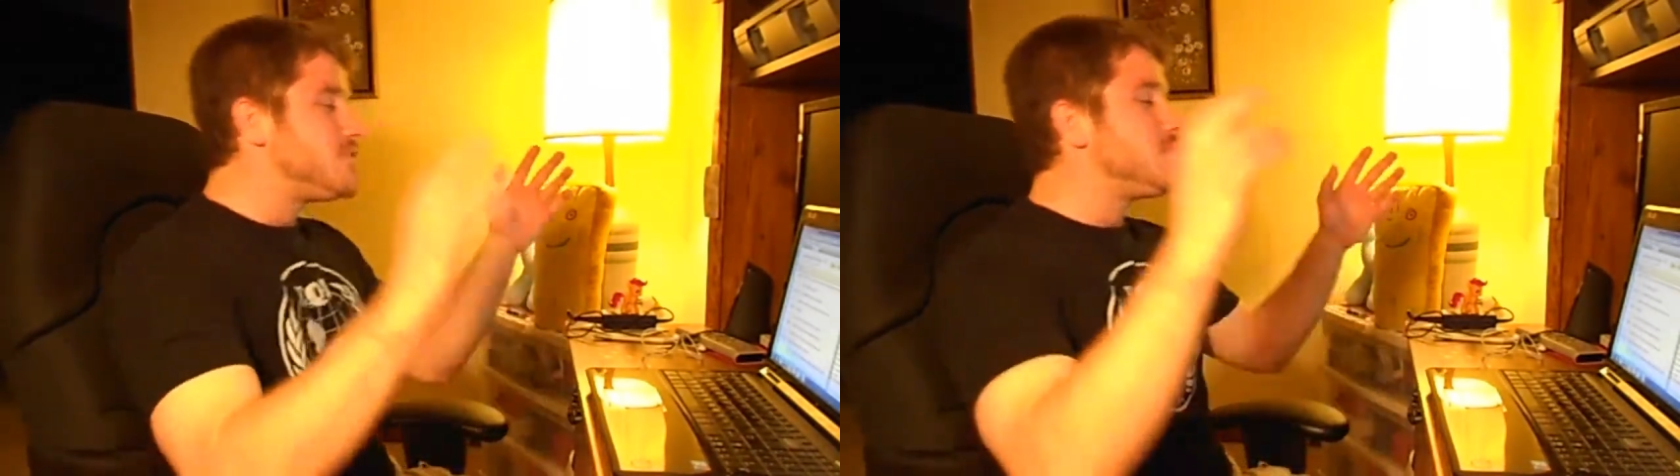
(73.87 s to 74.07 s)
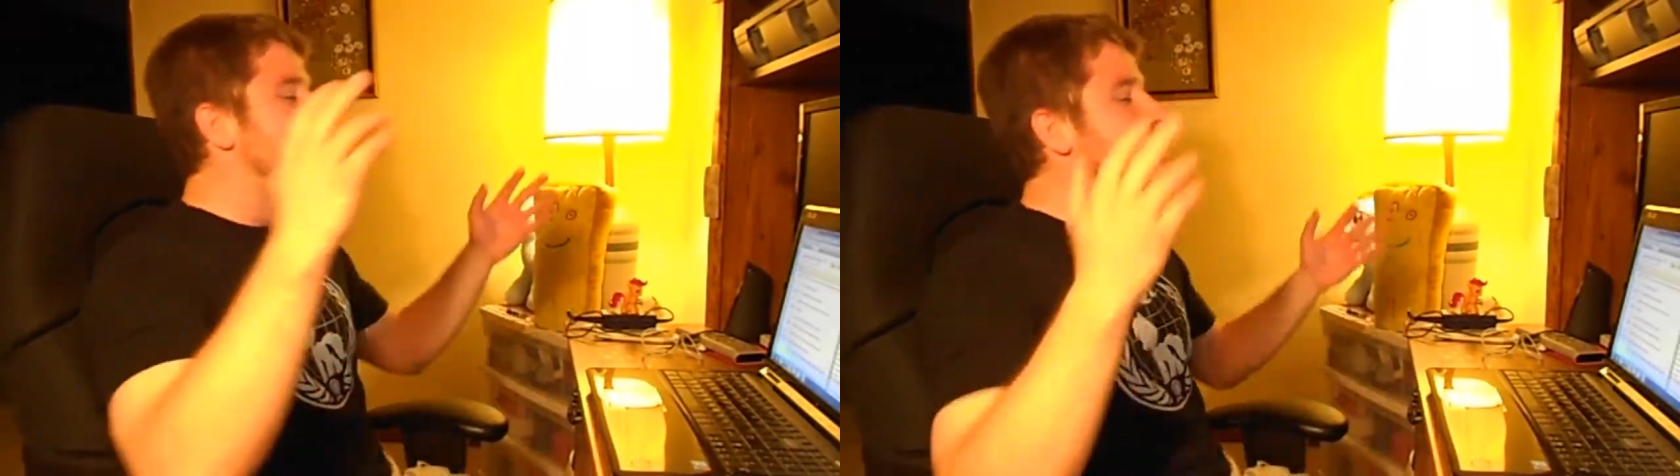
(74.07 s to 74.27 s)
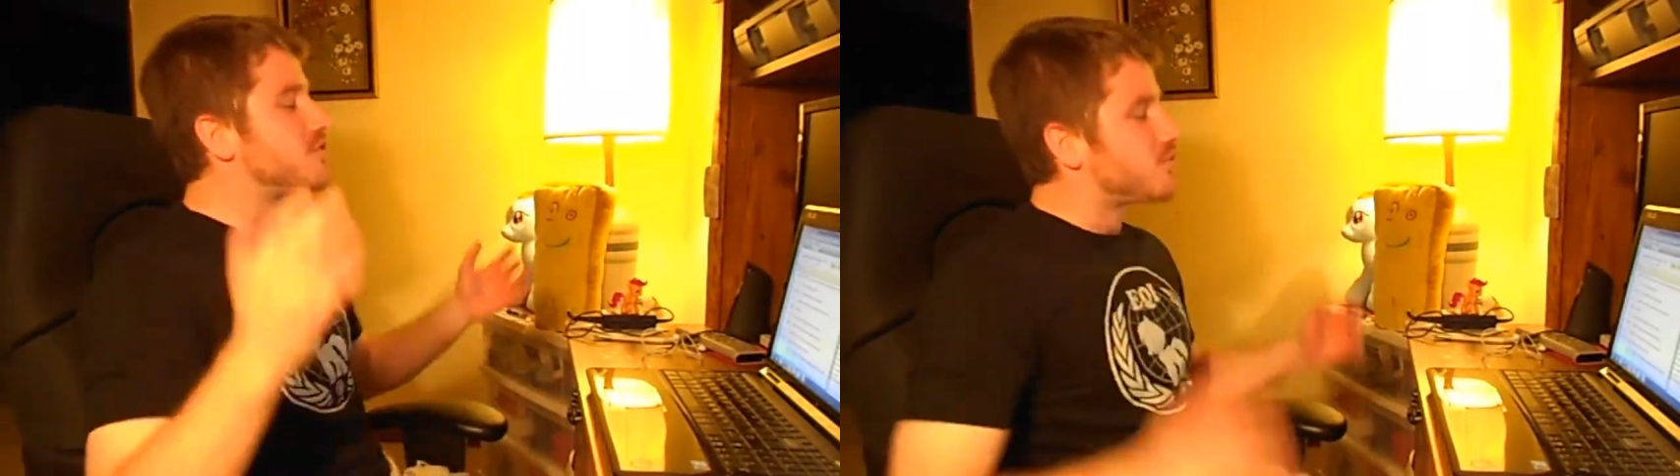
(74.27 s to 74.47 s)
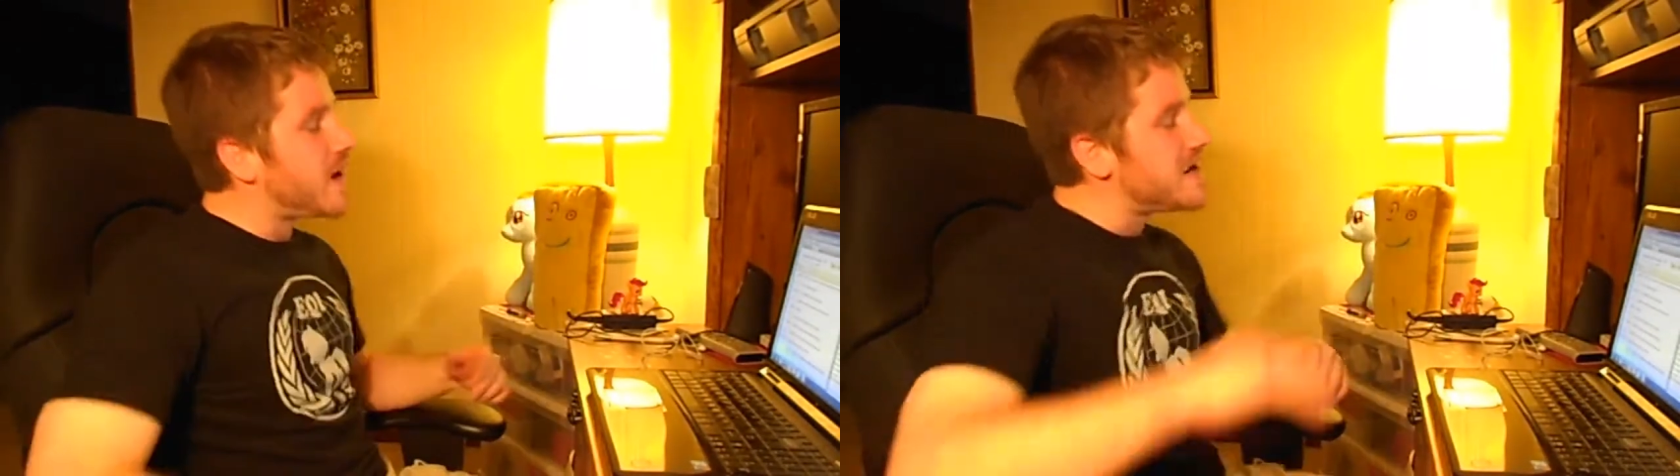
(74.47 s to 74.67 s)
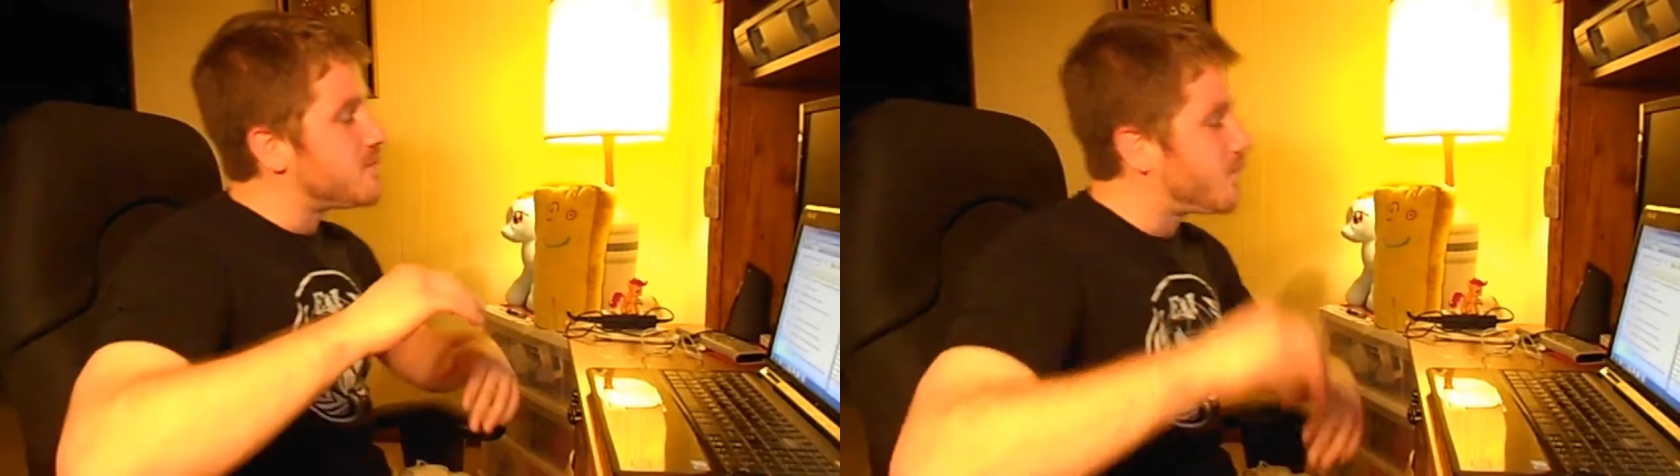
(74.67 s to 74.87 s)
It will be
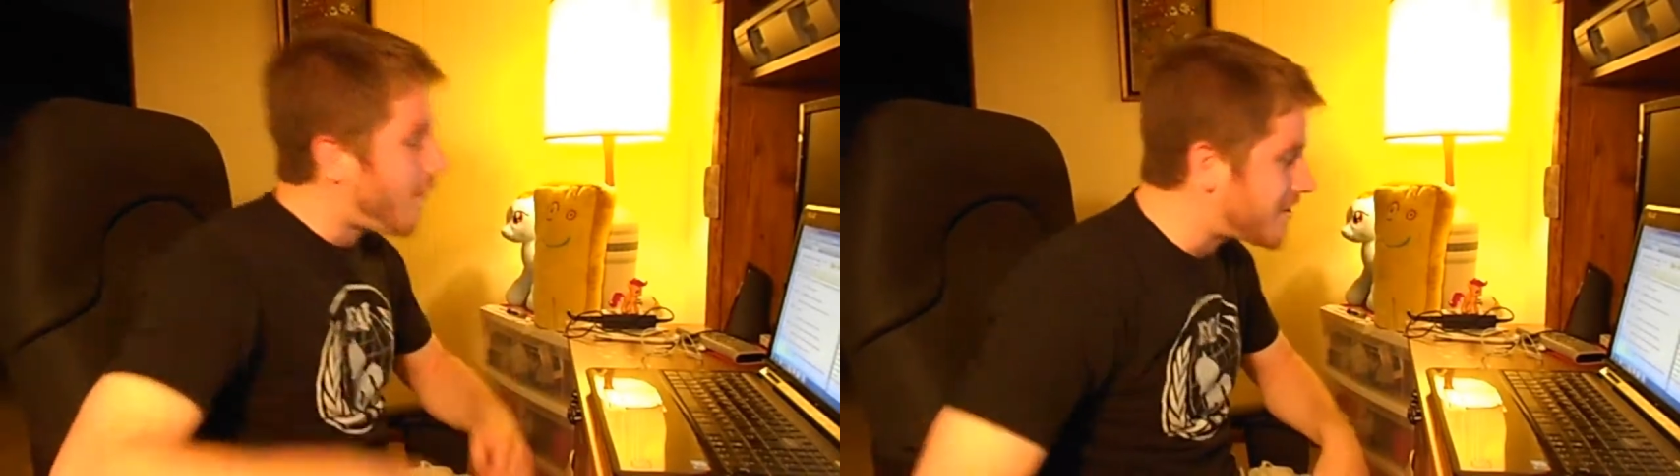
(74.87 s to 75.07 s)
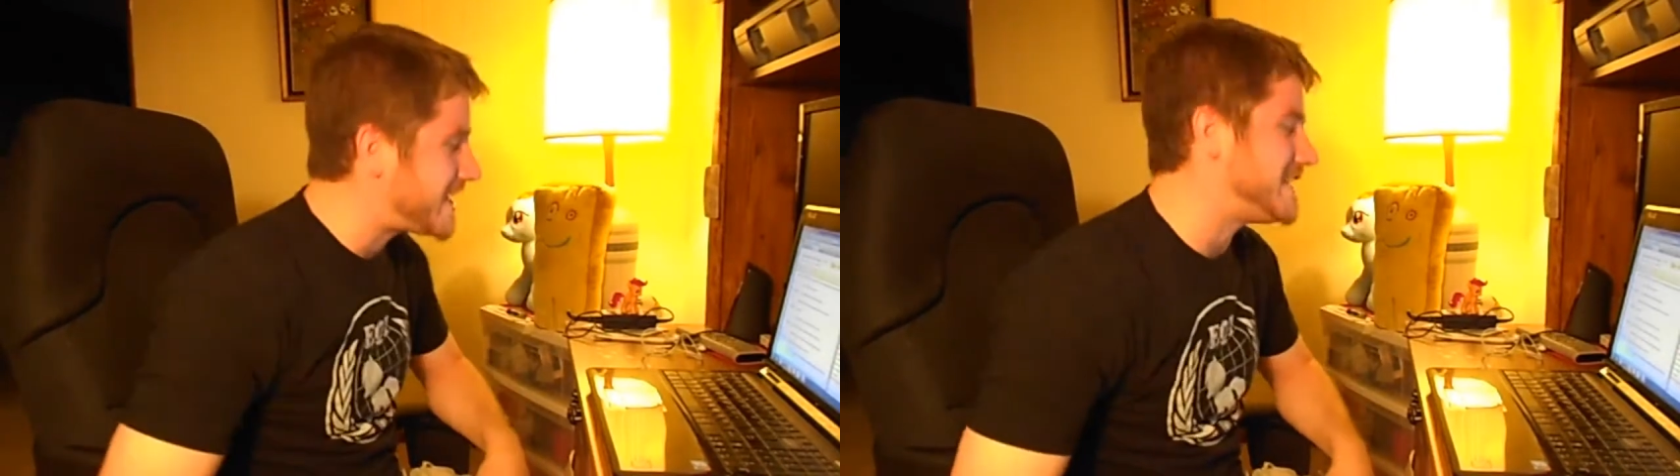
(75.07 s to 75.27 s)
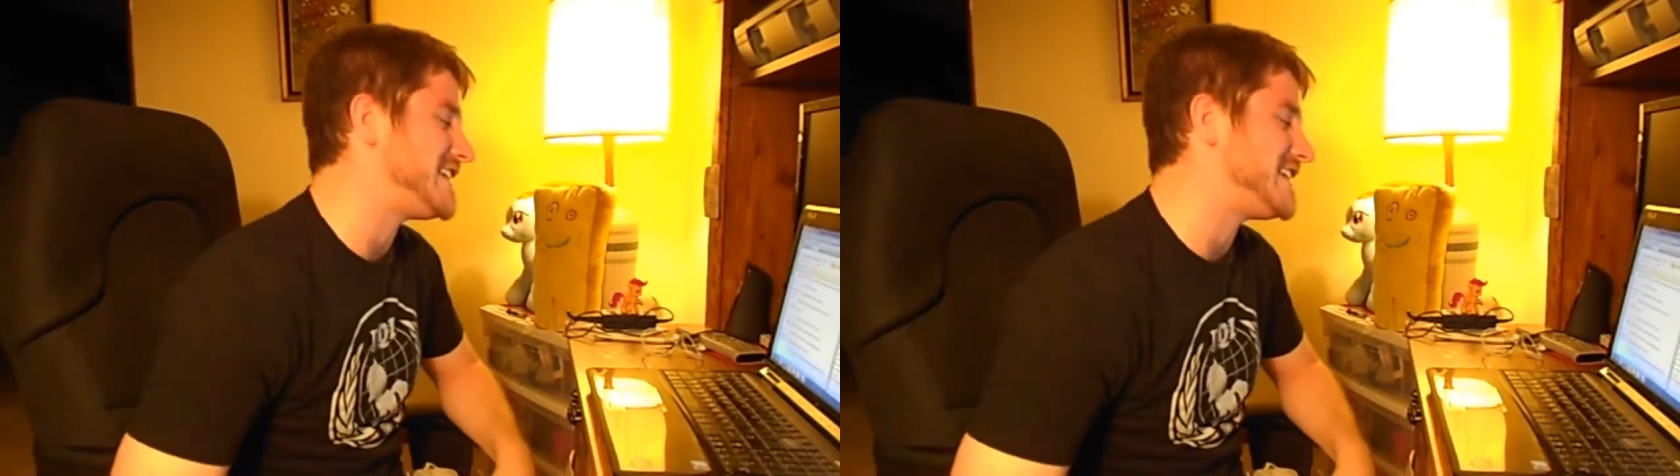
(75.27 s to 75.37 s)
great working